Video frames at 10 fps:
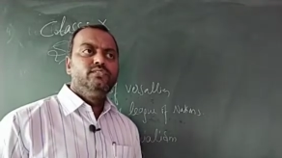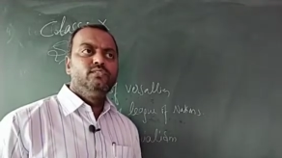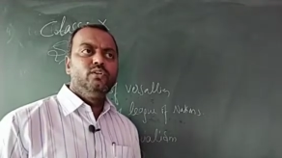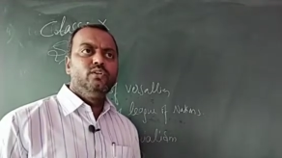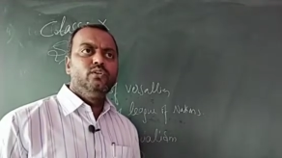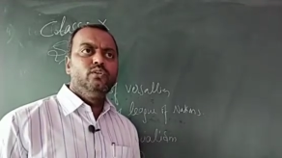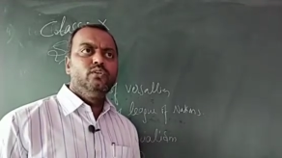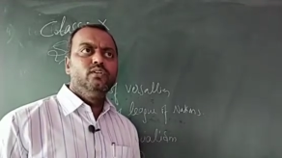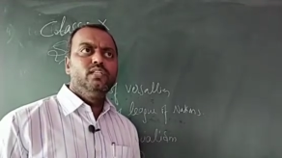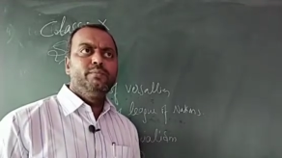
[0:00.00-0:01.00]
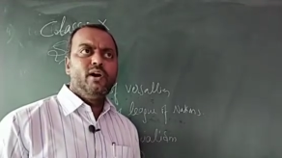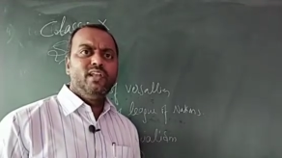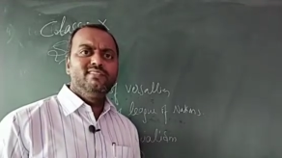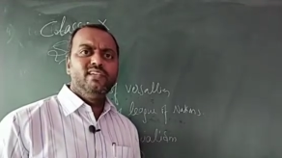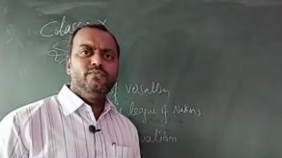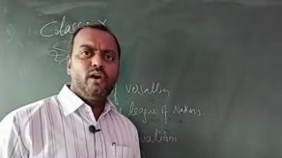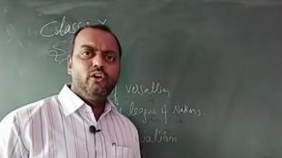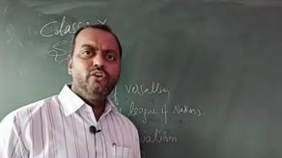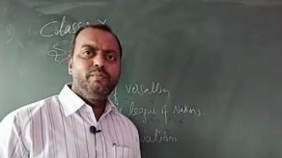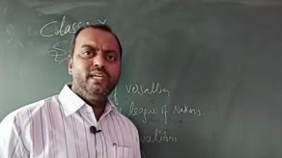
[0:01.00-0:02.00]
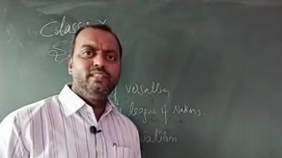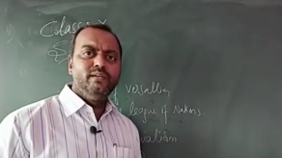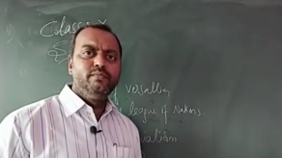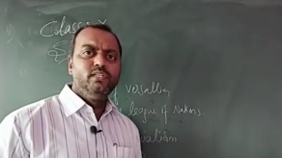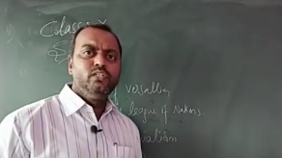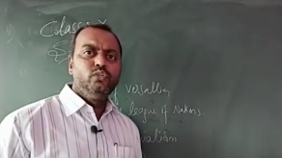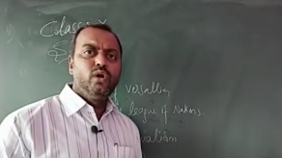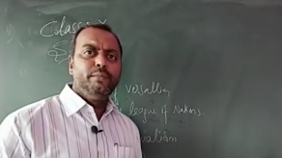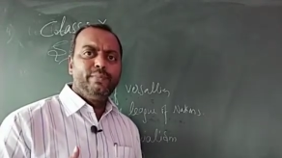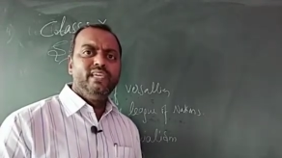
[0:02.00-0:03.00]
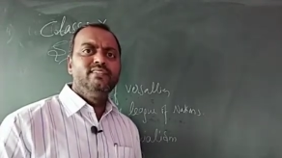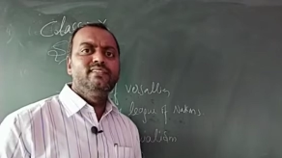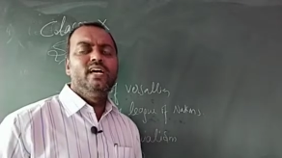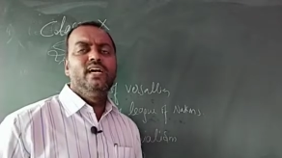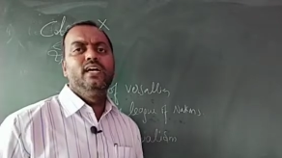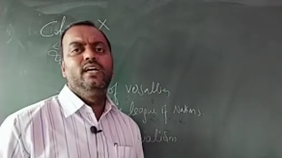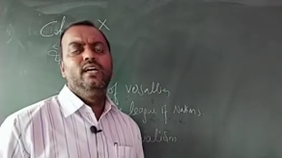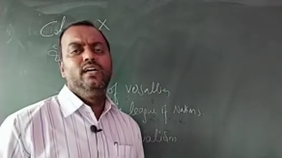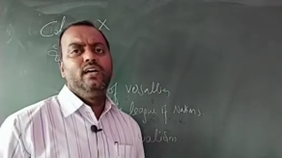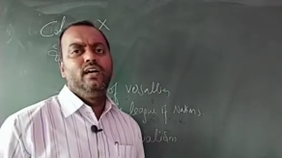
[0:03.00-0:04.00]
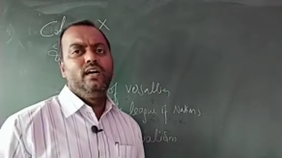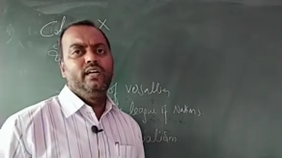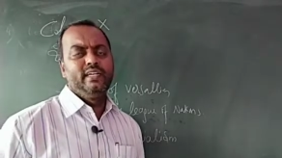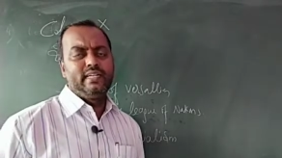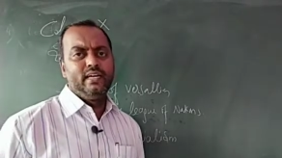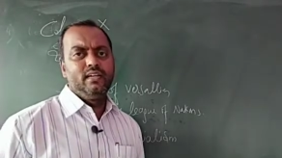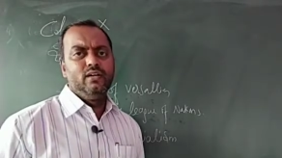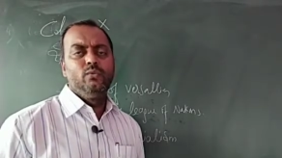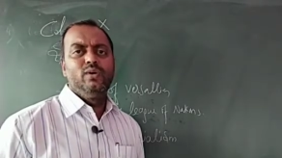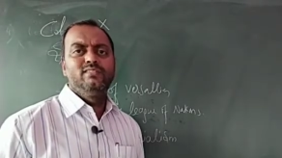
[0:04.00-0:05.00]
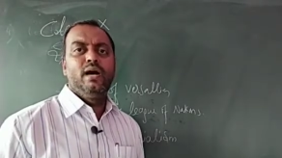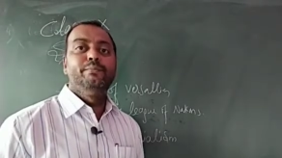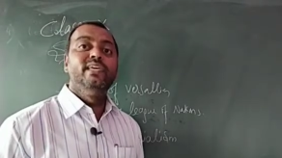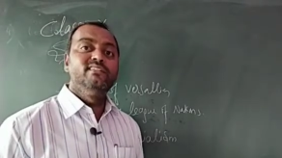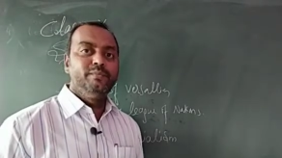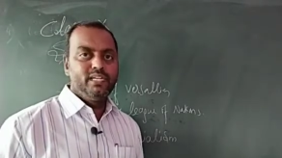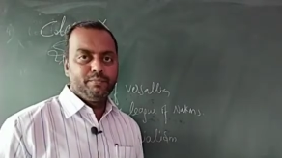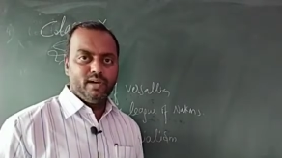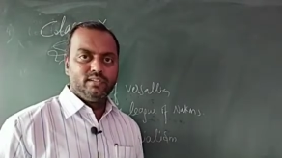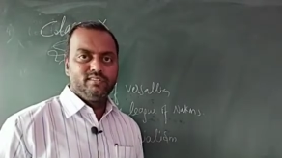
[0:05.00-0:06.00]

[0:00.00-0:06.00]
So the policy followed by them to appease Hitler was appeasement